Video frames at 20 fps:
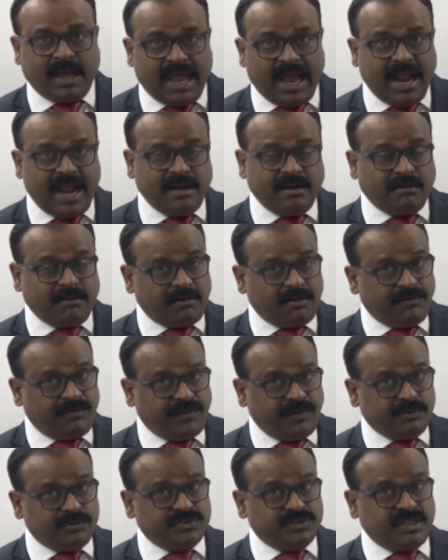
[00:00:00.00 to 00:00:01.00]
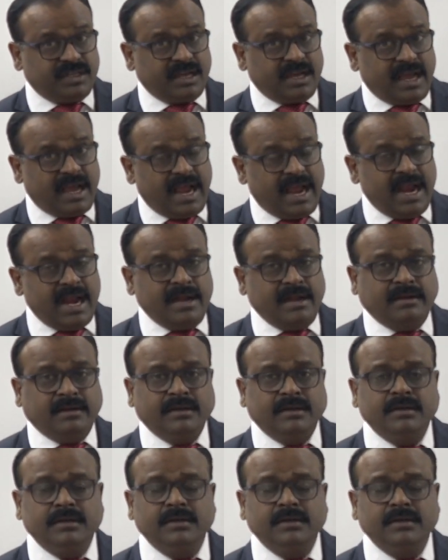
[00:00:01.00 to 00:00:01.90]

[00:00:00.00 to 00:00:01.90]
and refugee and